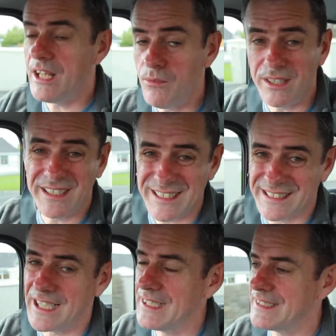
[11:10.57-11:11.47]
They wanted a
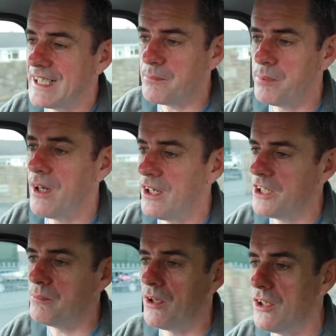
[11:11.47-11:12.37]
slice of that
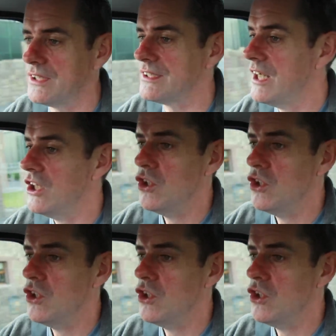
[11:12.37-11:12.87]
pie, boys.